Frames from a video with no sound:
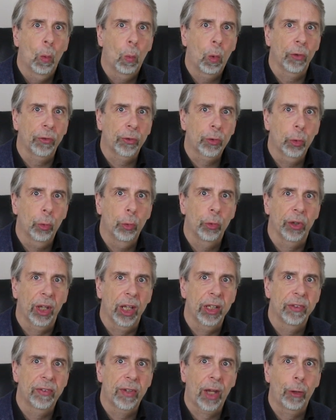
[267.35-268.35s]
What's called
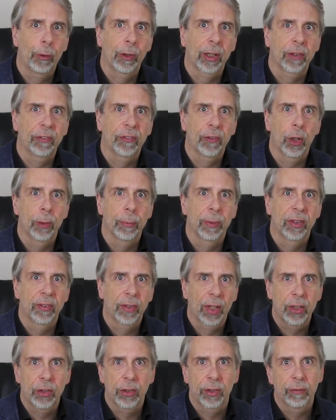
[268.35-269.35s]
enteric
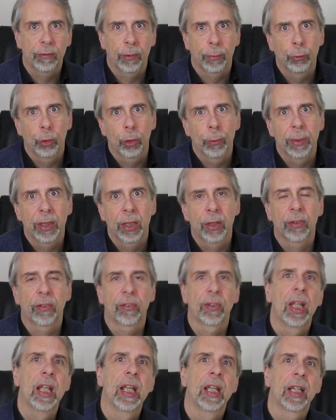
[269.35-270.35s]
fermentation from
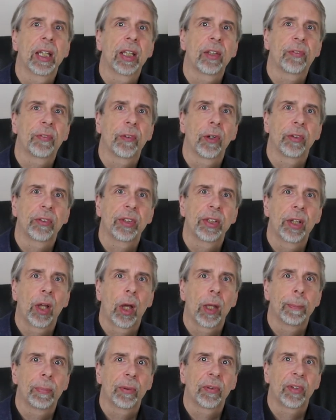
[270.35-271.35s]
ruminants is
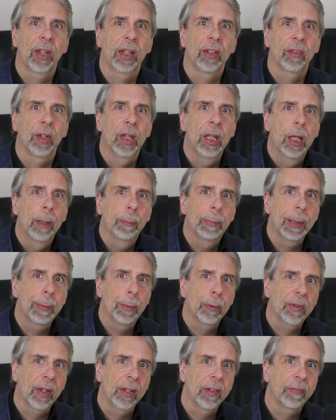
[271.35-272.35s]
39%.
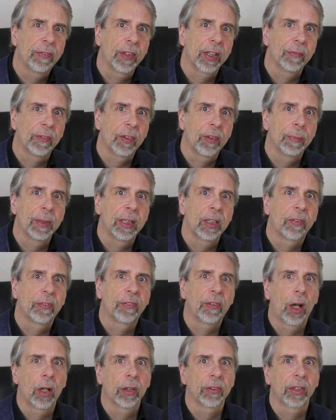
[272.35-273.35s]
People tend to think this means
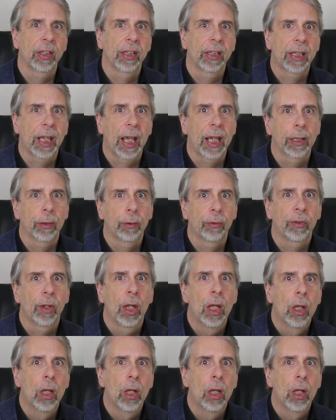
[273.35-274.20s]
farting cows,